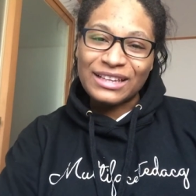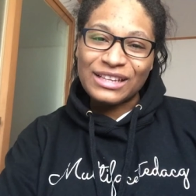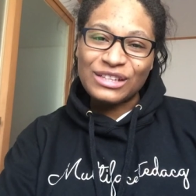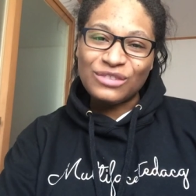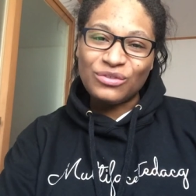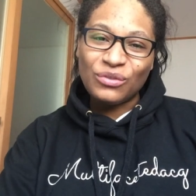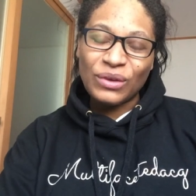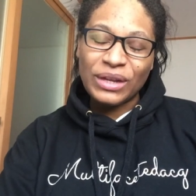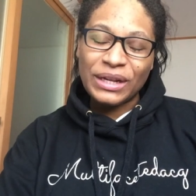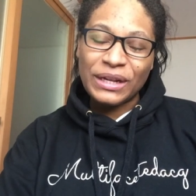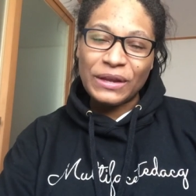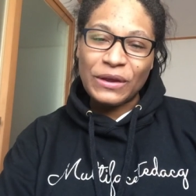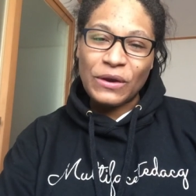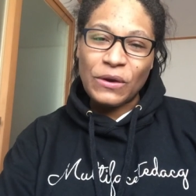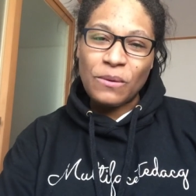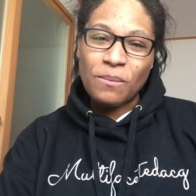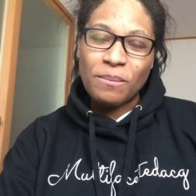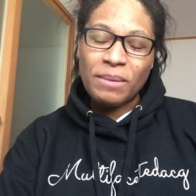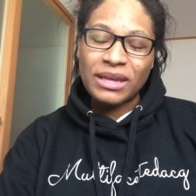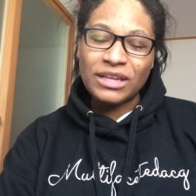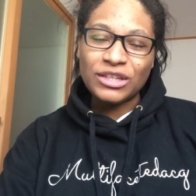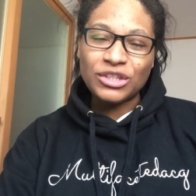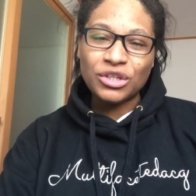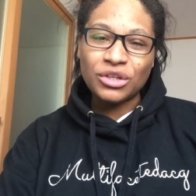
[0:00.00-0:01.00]
this video,
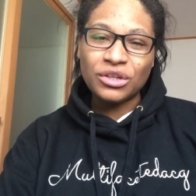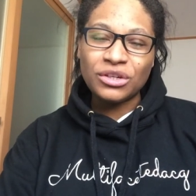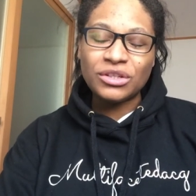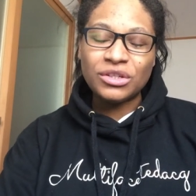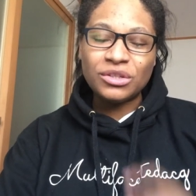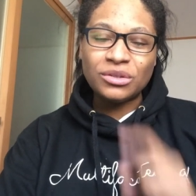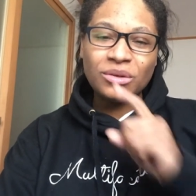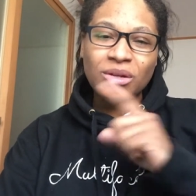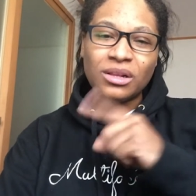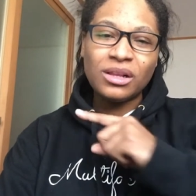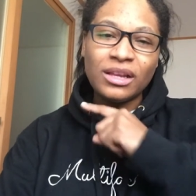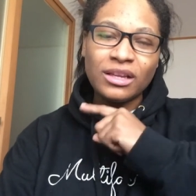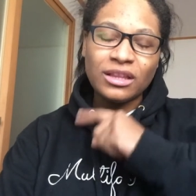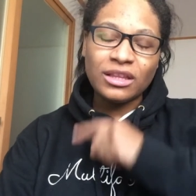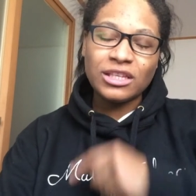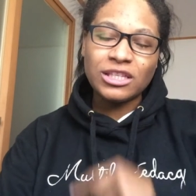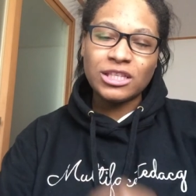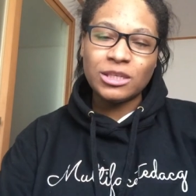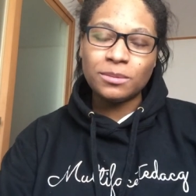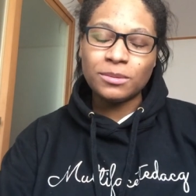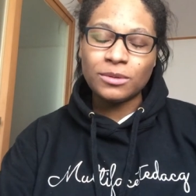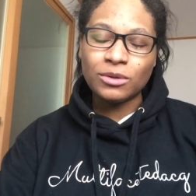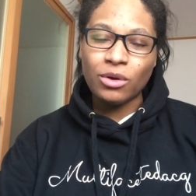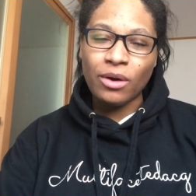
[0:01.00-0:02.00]
make sure to click the
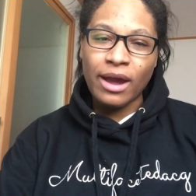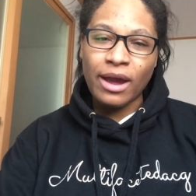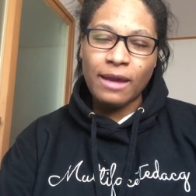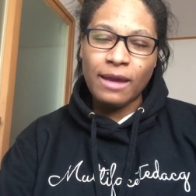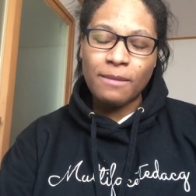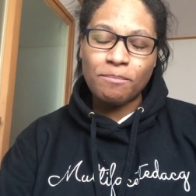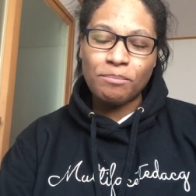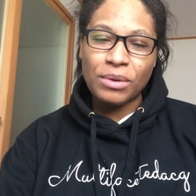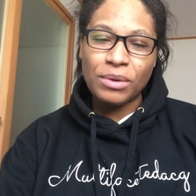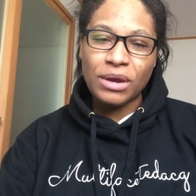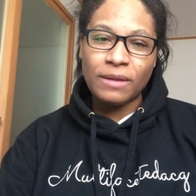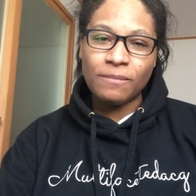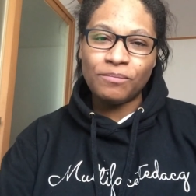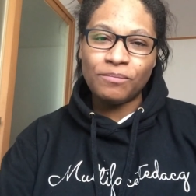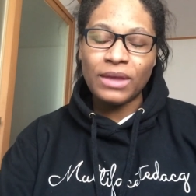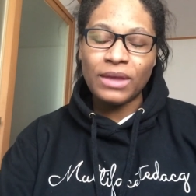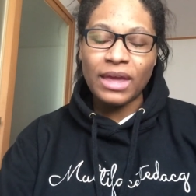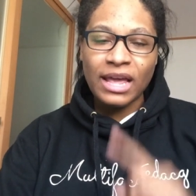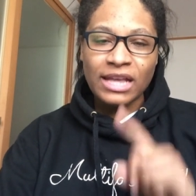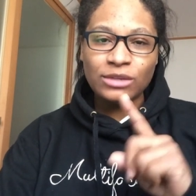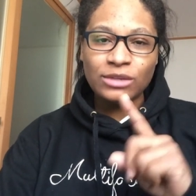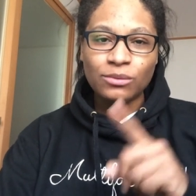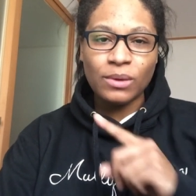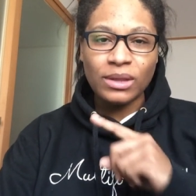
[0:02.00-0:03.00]
subscribe button
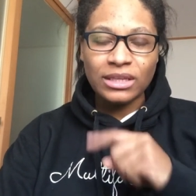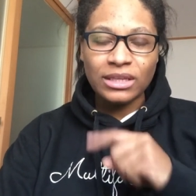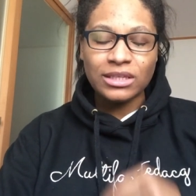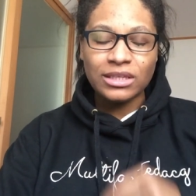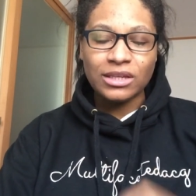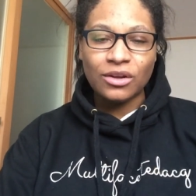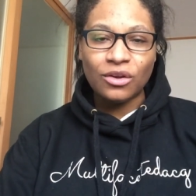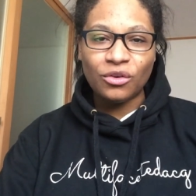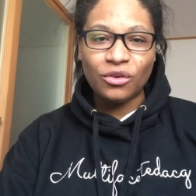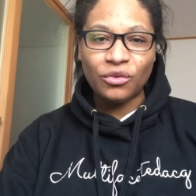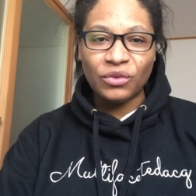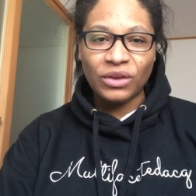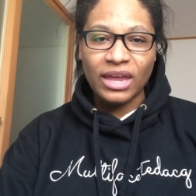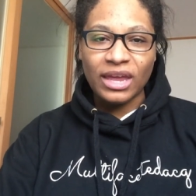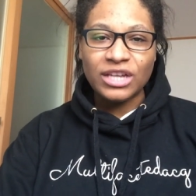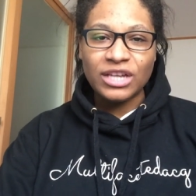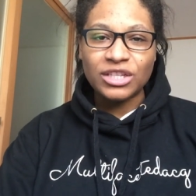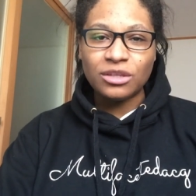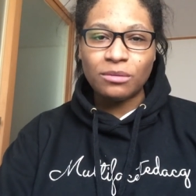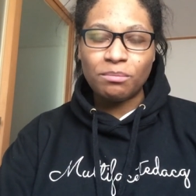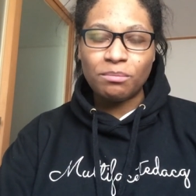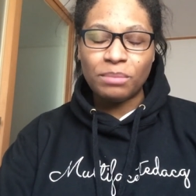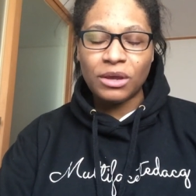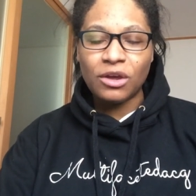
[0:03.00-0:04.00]
as well as the
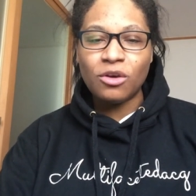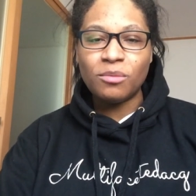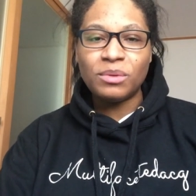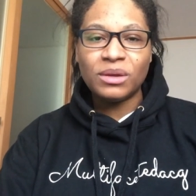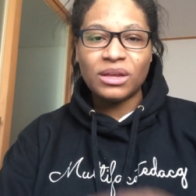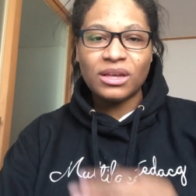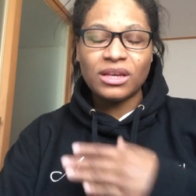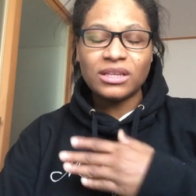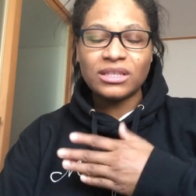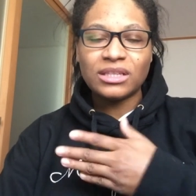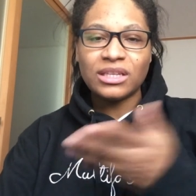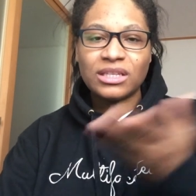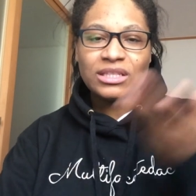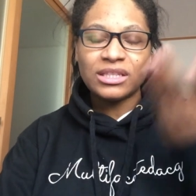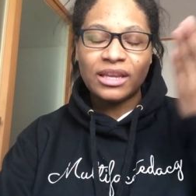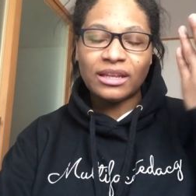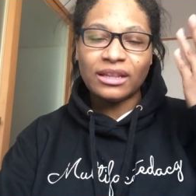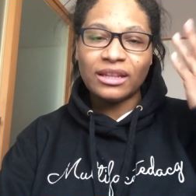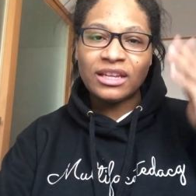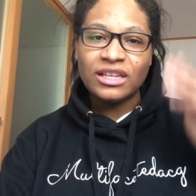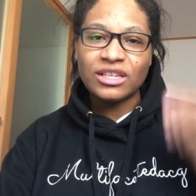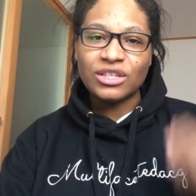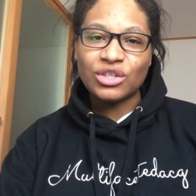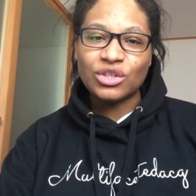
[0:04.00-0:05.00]
notification bell because it's at
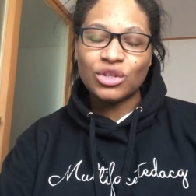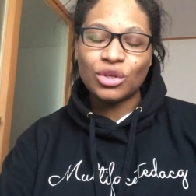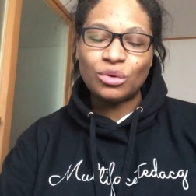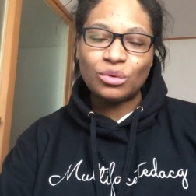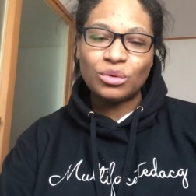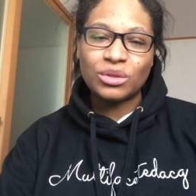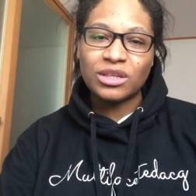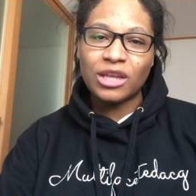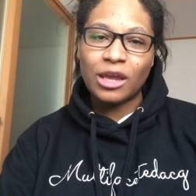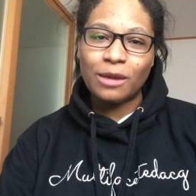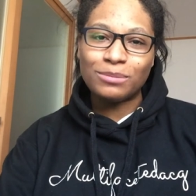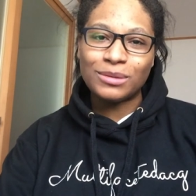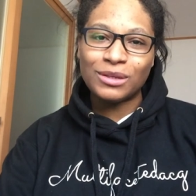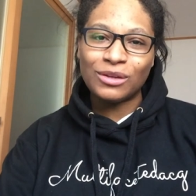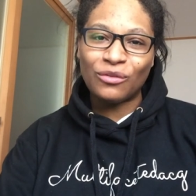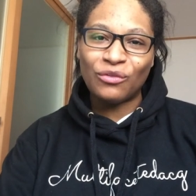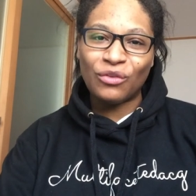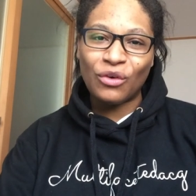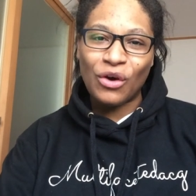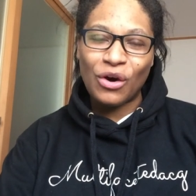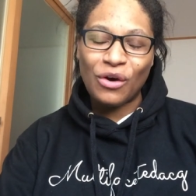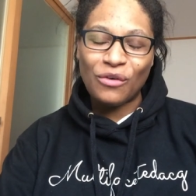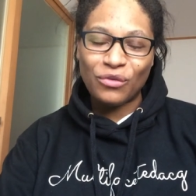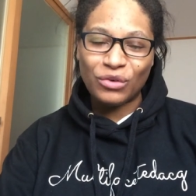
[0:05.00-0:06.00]
least two steps
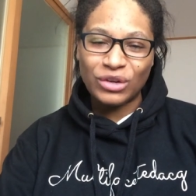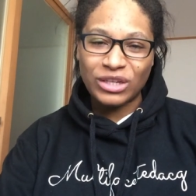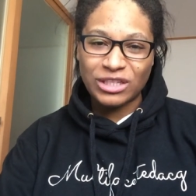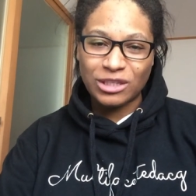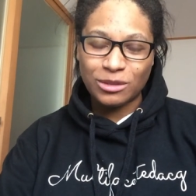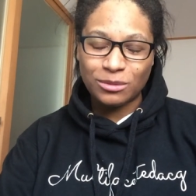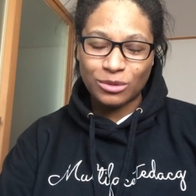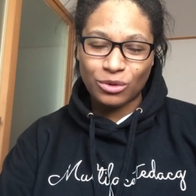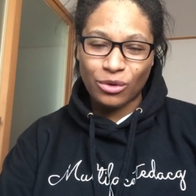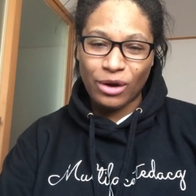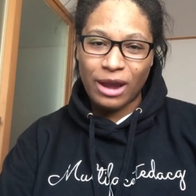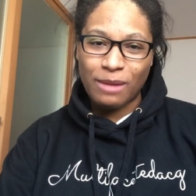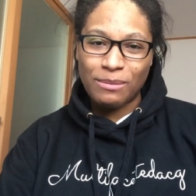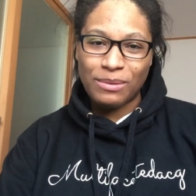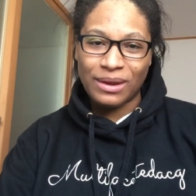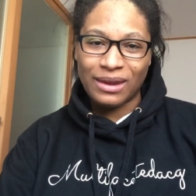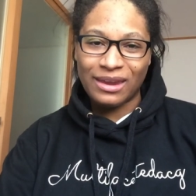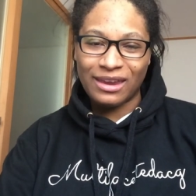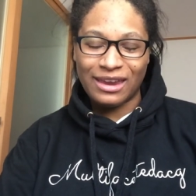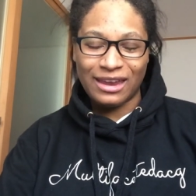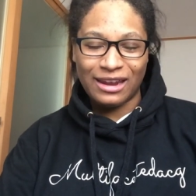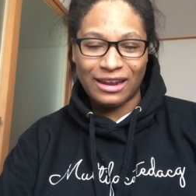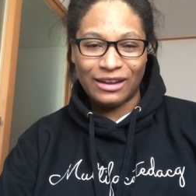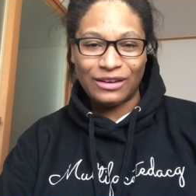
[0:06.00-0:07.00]
involved with subscribing
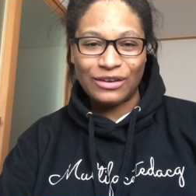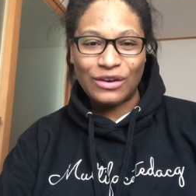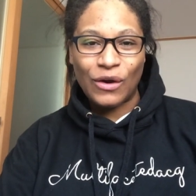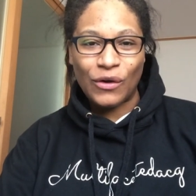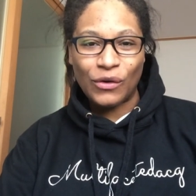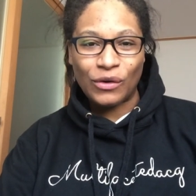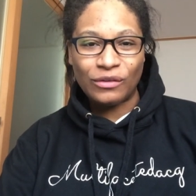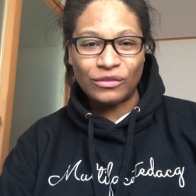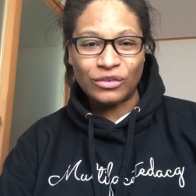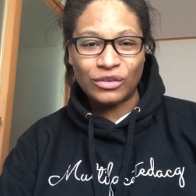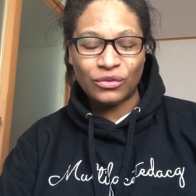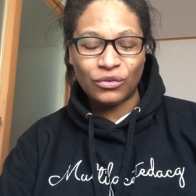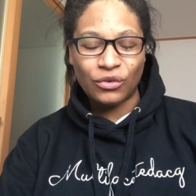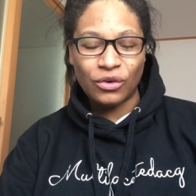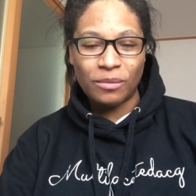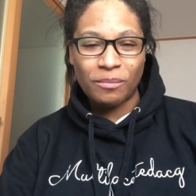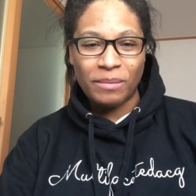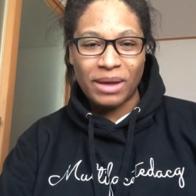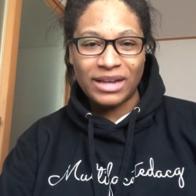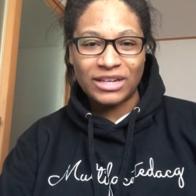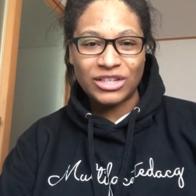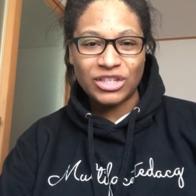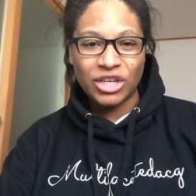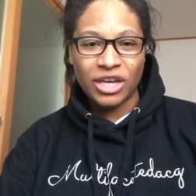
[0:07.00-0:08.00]
and getting notice for
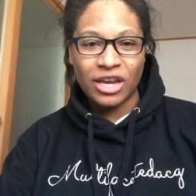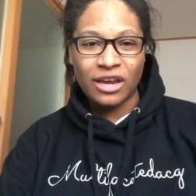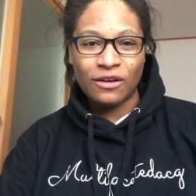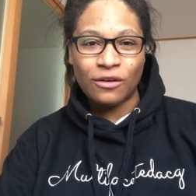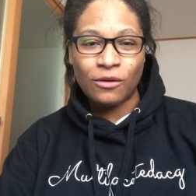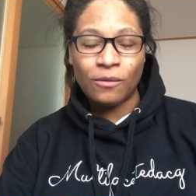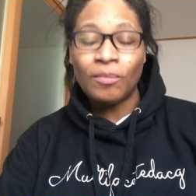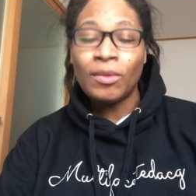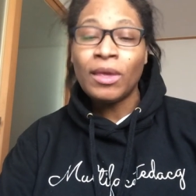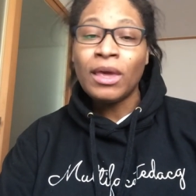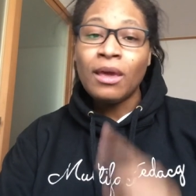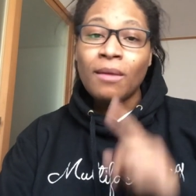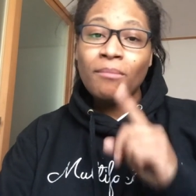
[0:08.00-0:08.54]
my channel.